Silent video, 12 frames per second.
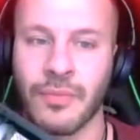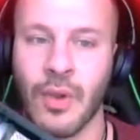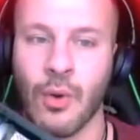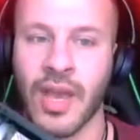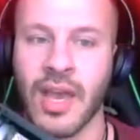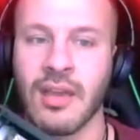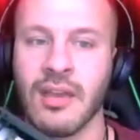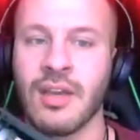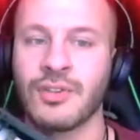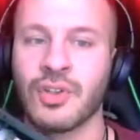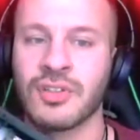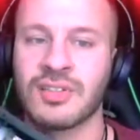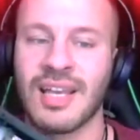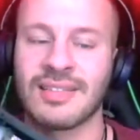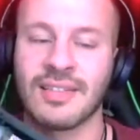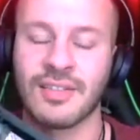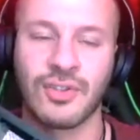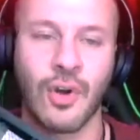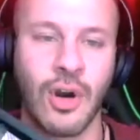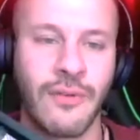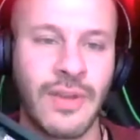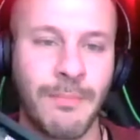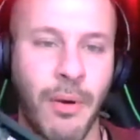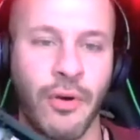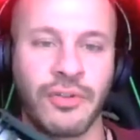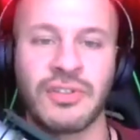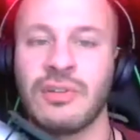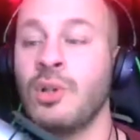Okay. Just as a starving person